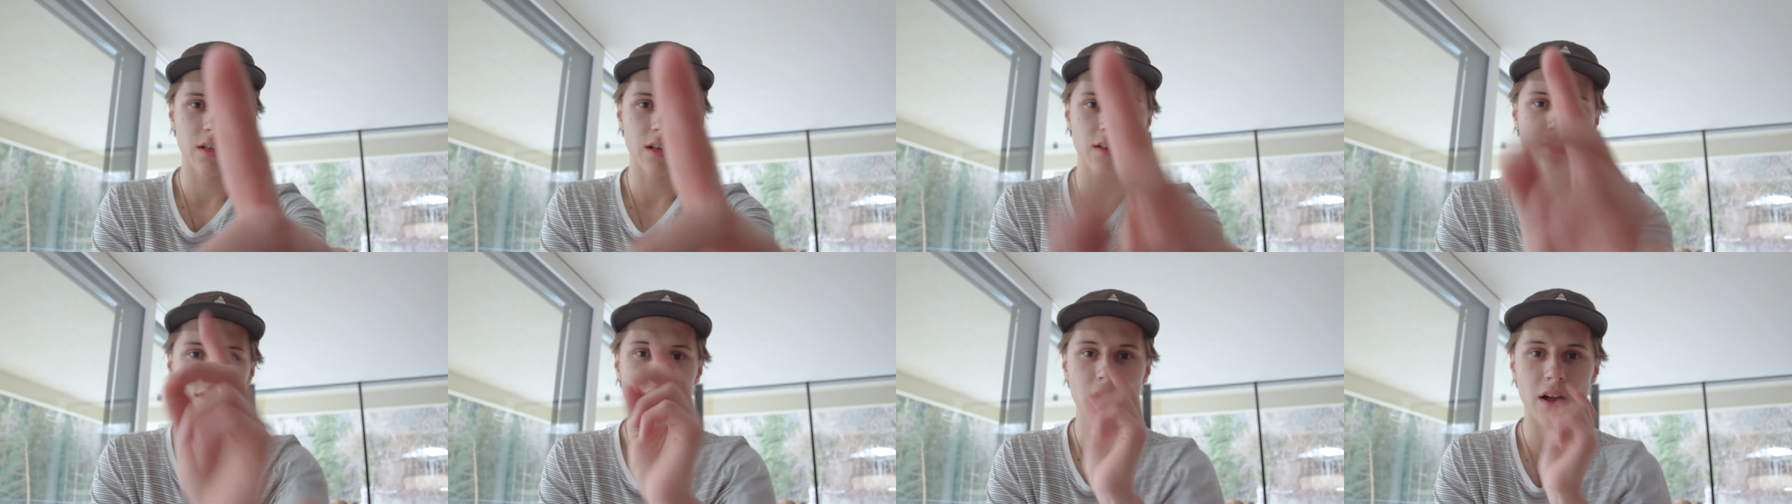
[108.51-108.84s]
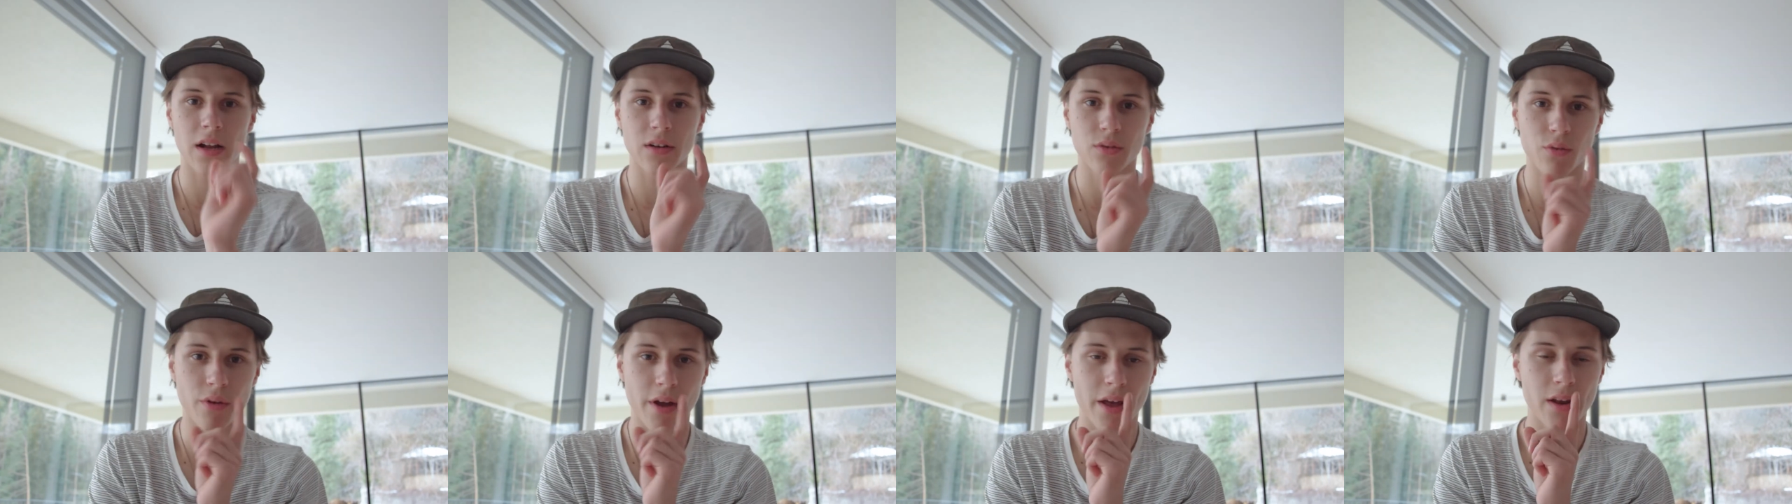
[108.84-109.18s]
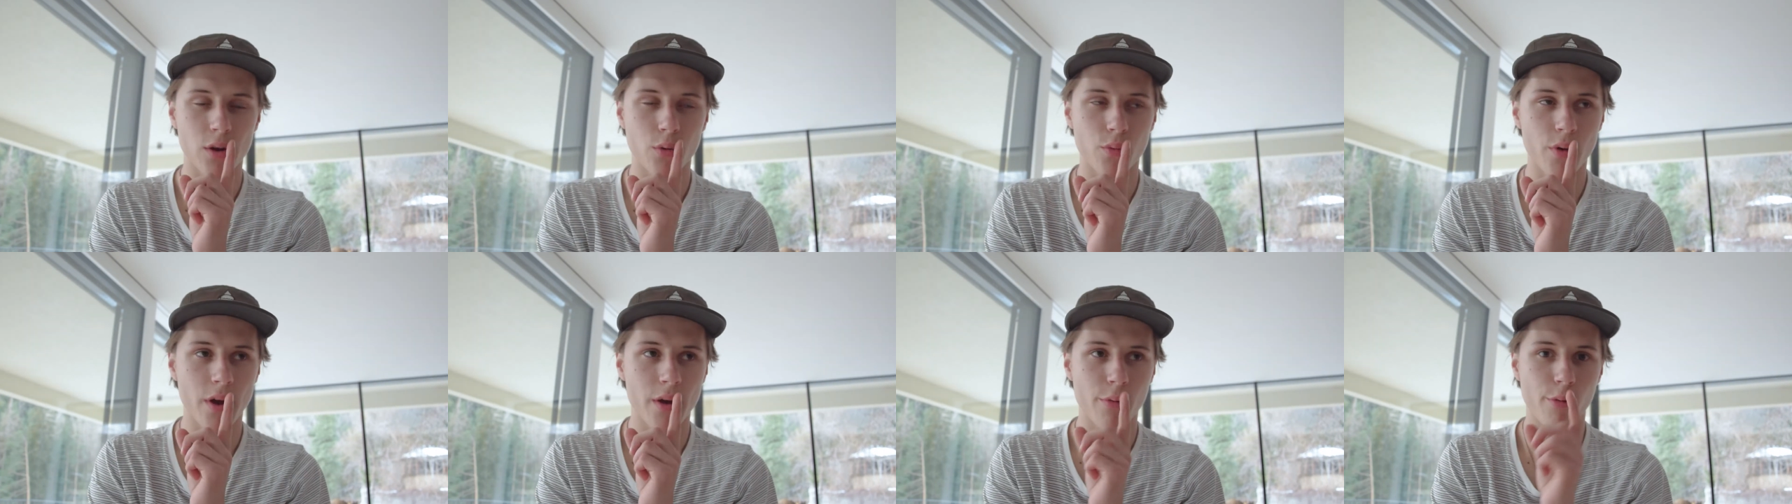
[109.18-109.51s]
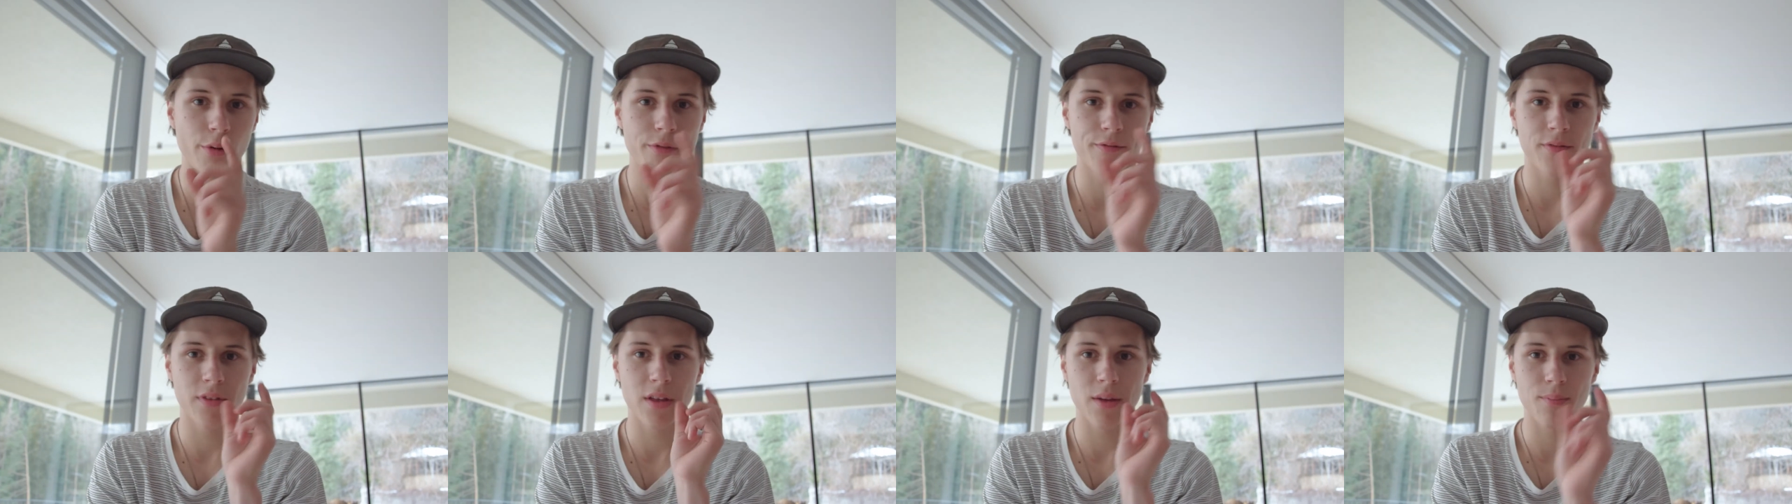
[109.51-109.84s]
Let's start right away
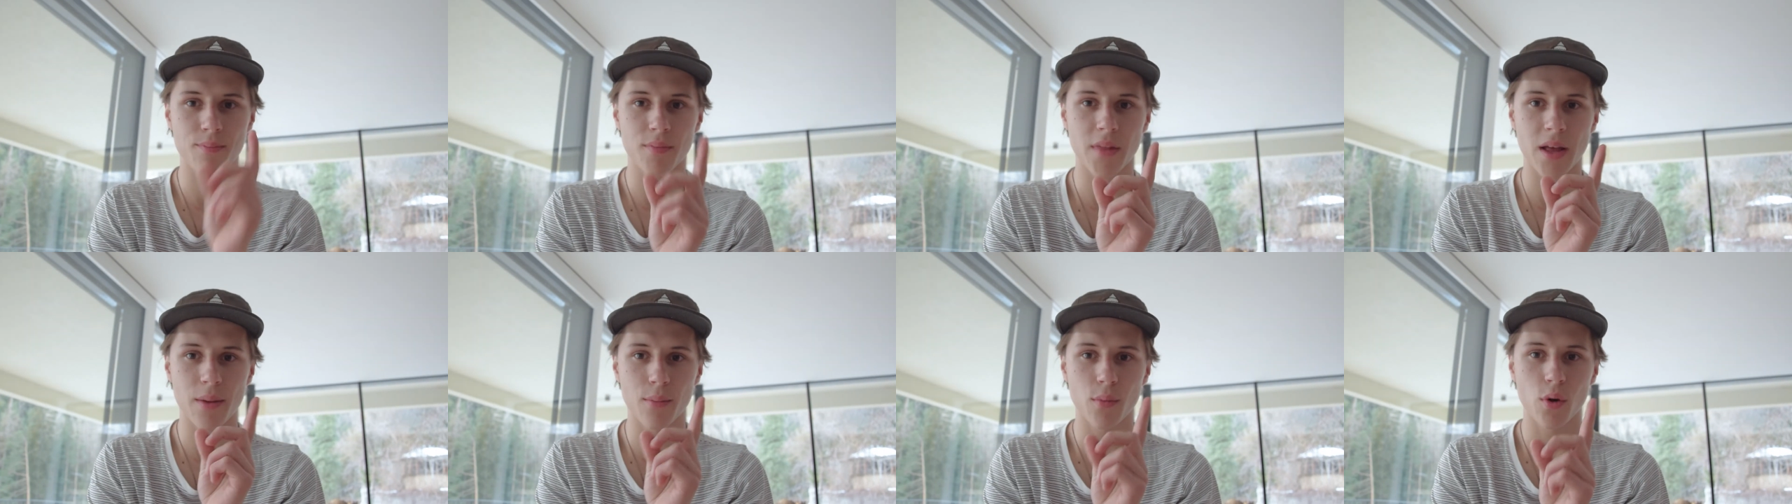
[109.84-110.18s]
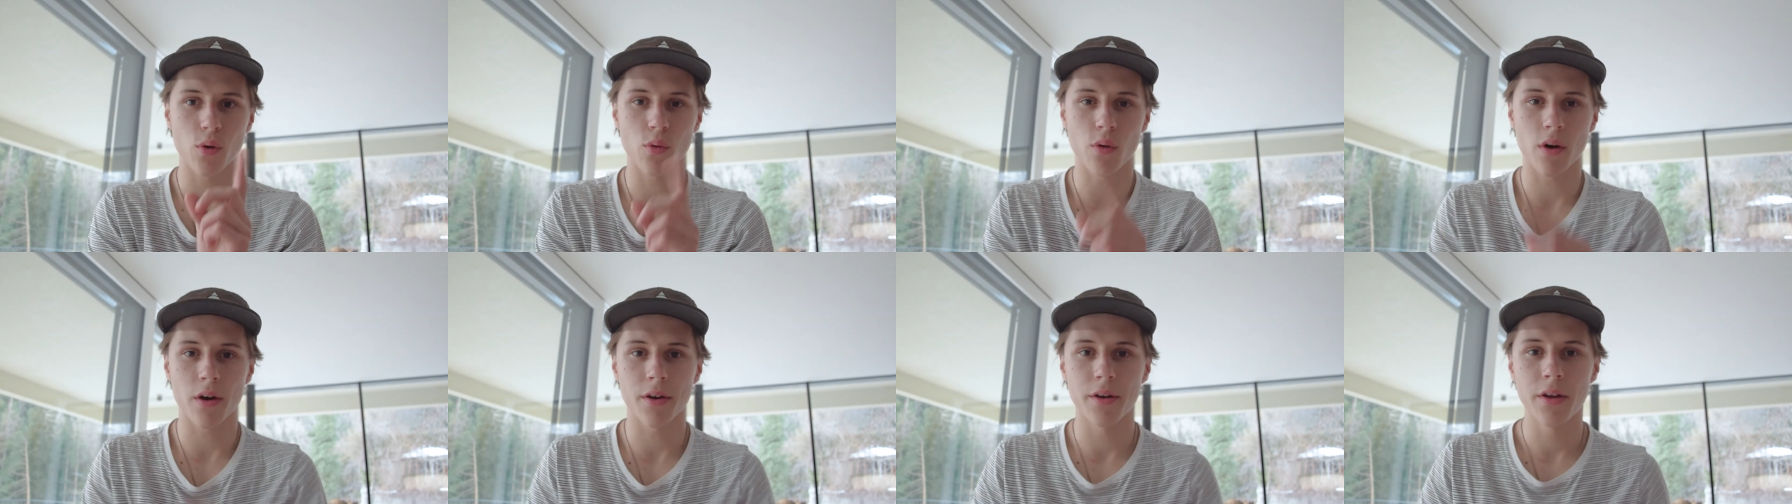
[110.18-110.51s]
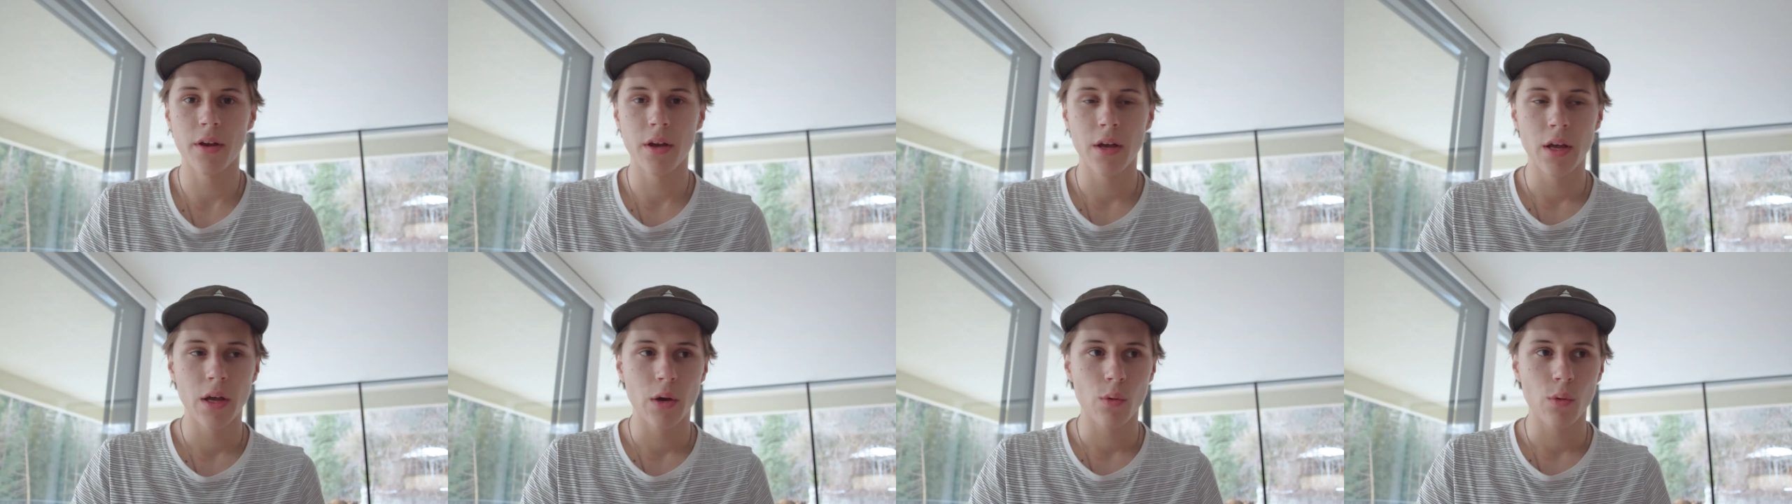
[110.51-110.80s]
with tip number 1.